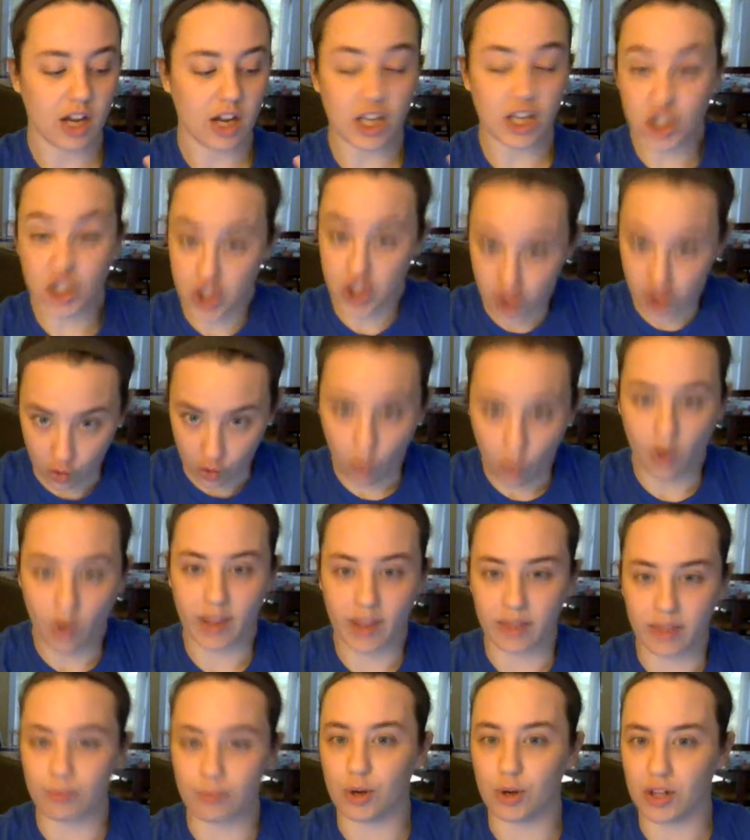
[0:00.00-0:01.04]

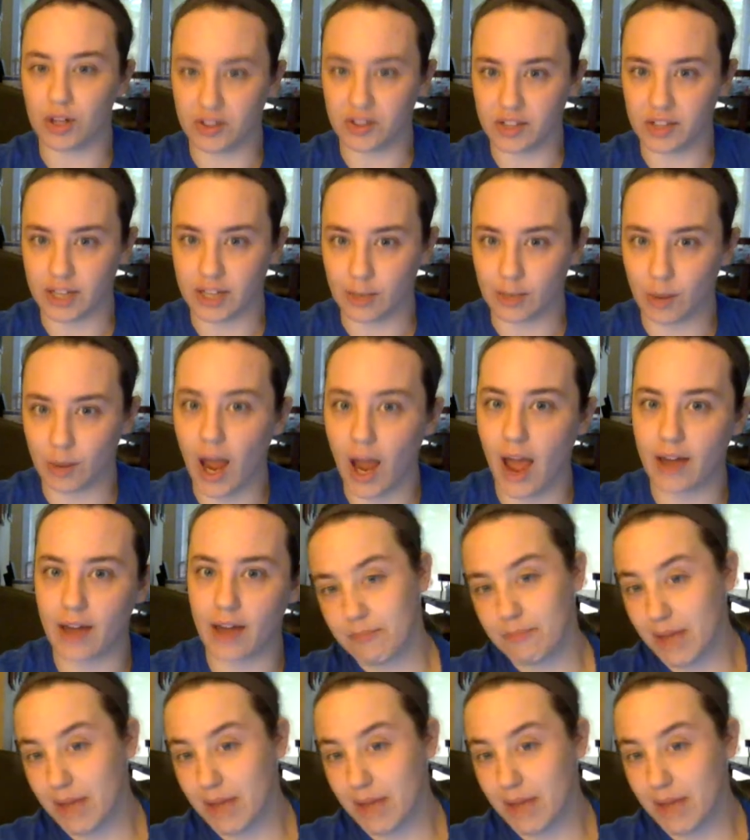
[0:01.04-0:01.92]
enjoy the book that I read.